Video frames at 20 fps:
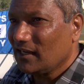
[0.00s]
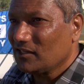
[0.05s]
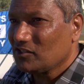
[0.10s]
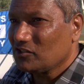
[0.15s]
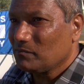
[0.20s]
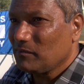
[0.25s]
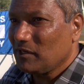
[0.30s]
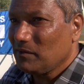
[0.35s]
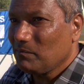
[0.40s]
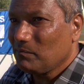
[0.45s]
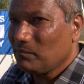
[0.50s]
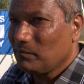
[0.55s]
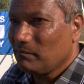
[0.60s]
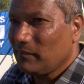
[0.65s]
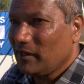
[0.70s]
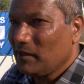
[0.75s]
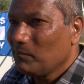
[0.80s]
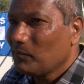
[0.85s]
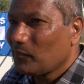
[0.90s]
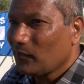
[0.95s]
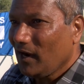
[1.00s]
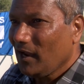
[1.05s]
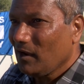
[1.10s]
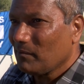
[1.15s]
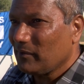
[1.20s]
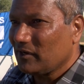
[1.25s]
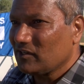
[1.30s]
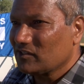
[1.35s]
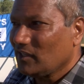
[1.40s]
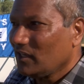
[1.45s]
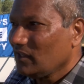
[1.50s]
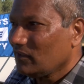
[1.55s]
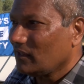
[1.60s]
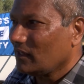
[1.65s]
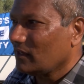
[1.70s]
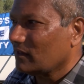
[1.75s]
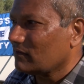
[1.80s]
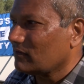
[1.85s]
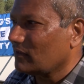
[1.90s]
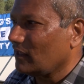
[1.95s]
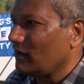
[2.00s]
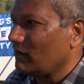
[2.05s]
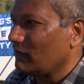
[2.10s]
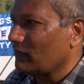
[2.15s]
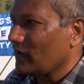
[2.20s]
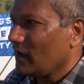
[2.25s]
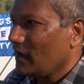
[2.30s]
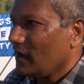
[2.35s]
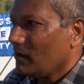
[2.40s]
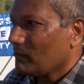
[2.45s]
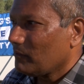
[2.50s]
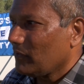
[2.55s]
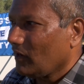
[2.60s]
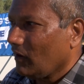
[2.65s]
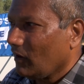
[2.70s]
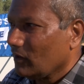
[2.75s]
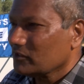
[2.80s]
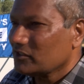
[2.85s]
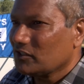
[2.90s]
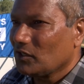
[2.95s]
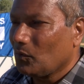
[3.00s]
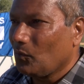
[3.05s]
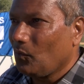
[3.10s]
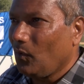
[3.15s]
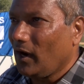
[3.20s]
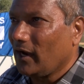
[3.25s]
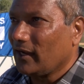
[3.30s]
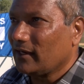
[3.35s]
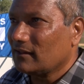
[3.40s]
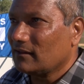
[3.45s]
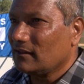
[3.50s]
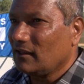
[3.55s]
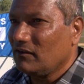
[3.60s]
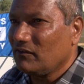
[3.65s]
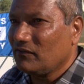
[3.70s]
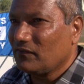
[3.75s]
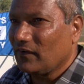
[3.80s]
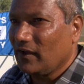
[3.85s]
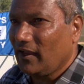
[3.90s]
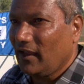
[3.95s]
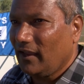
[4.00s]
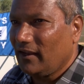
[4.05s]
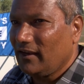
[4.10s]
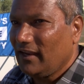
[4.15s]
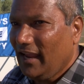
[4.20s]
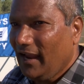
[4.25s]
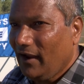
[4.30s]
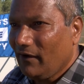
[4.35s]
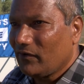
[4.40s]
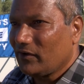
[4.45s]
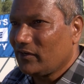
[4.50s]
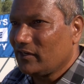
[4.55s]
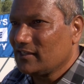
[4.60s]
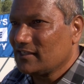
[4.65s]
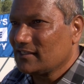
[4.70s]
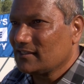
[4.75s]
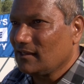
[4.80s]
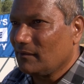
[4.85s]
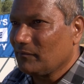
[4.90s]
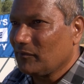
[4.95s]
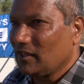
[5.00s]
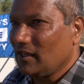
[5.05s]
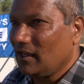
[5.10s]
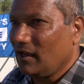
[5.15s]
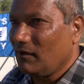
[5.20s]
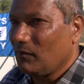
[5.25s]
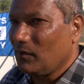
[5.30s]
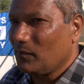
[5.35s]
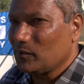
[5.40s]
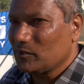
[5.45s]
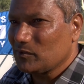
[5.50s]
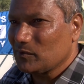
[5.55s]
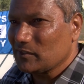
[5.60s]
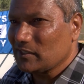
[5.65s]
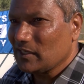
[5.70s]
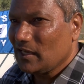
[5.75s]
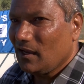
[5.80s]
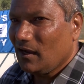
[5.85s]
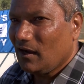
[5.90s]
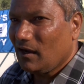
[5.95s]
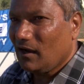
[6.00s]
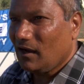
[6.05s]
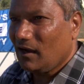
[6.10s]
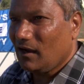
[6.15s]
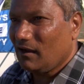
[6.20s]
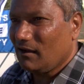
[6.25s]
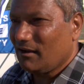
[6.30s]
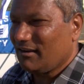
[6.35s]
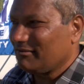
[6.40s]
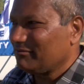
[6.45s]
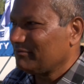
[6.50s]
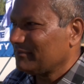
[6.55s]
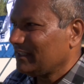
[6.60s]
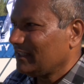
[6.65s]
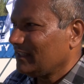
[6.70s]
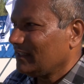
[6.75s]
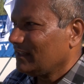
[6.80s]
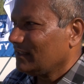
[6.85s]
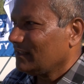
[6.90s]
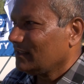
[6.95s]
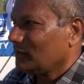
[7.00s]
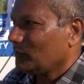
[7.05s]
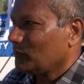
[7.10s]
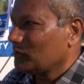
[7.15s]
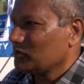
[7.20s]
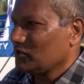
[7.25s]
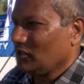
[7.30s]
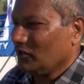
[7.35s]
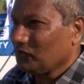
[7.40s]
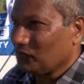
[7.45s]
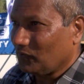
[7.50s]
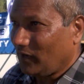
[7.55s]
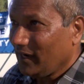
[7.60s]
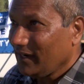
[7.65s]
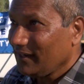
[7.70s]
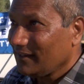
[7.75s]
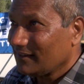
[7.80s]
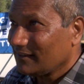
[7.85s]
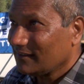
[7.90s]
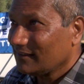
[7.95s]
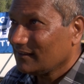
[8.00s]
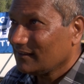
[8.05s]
as to be being brown, because they think because they're white, they've inherited something which was not right,